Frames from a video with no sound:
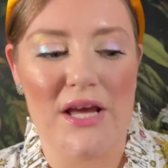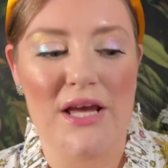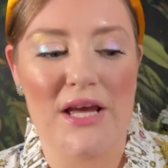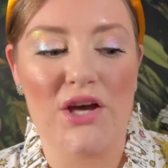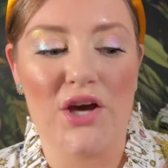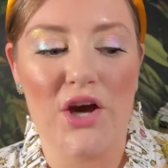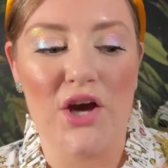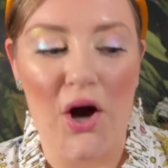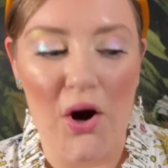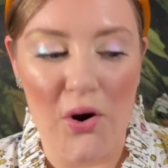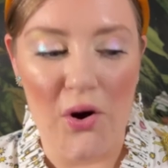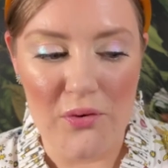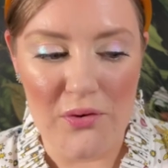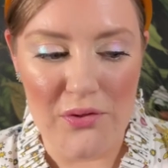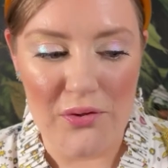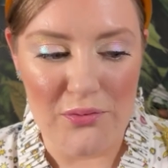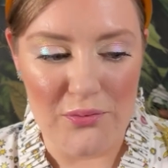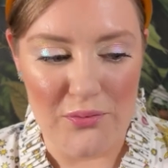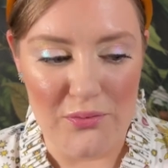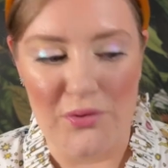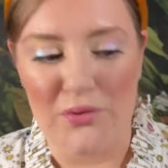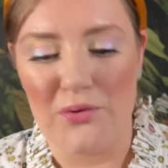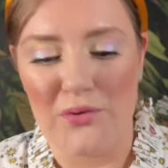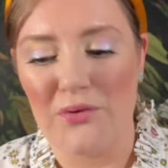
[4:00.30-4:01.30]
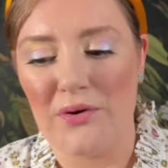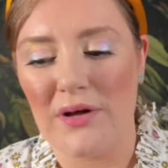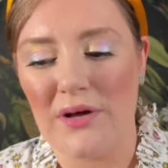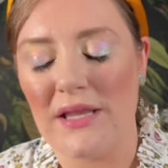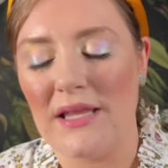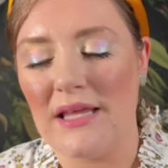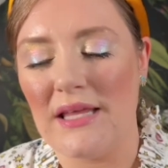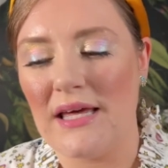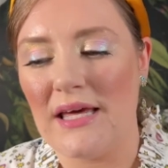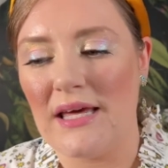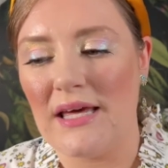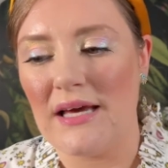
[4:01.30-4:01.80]
and go through
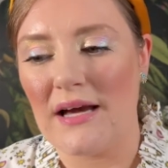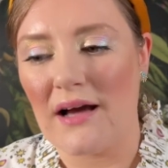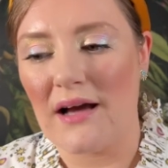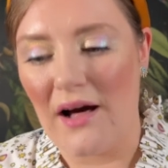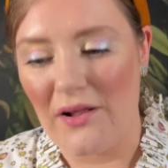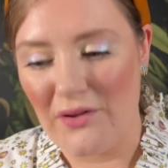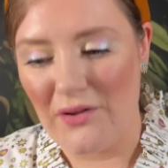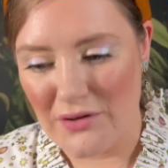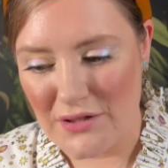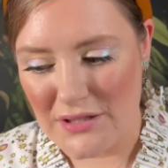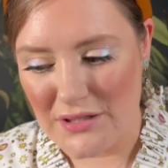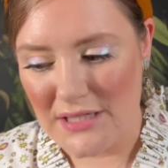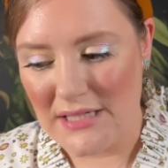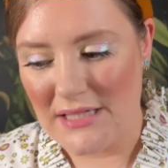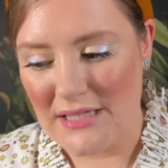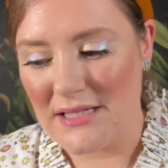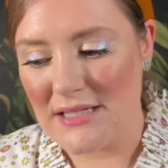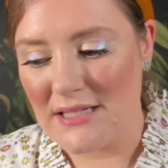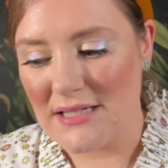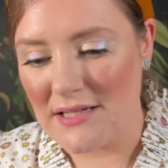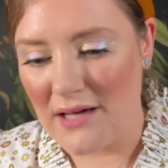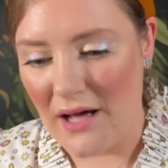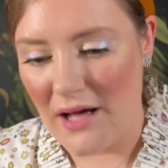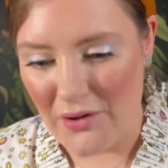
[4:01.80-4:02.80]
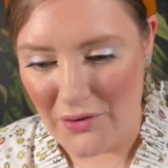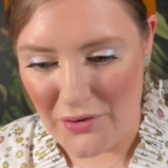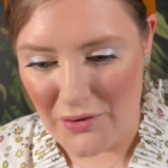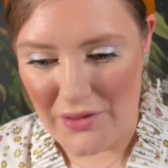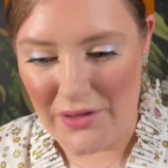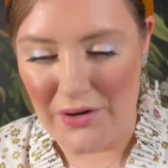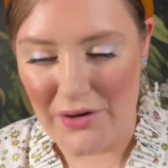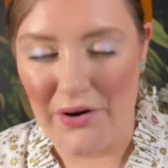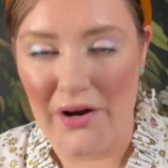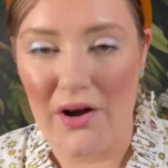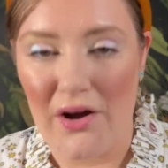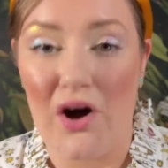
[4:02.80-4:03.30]
the color seasons color
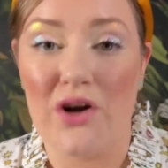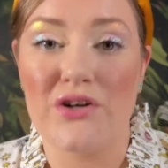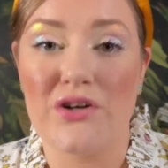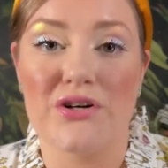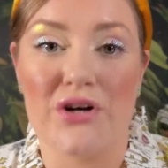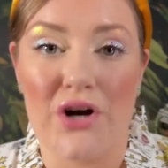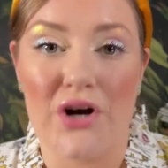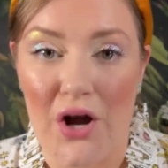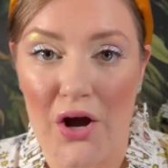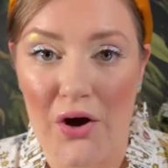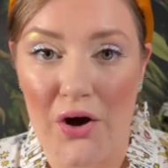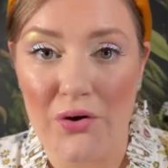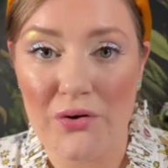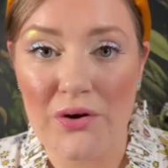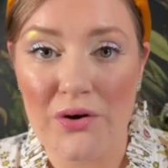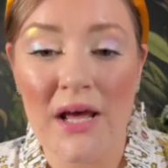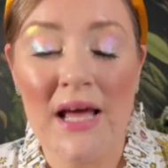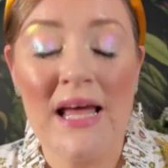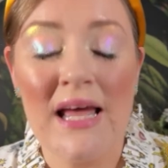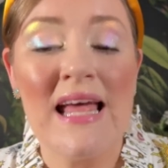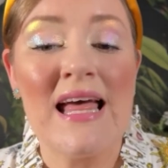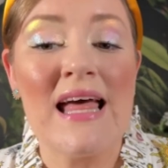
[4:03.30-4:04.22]
theory on your own,